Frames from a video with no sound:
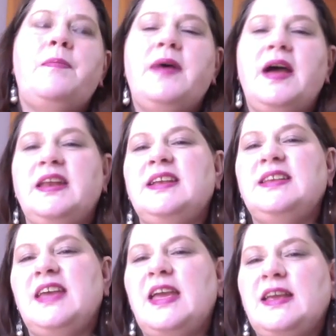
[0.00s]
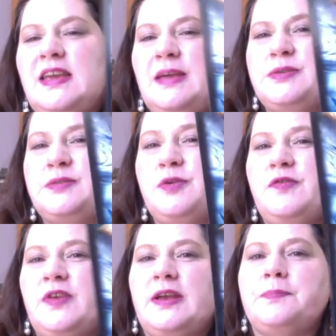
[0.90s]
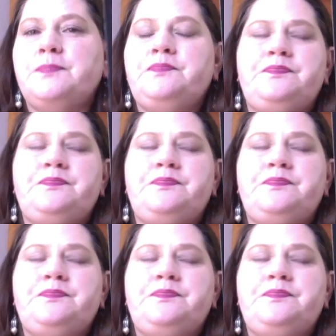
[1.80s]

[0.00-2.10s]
But it, it keeps moving.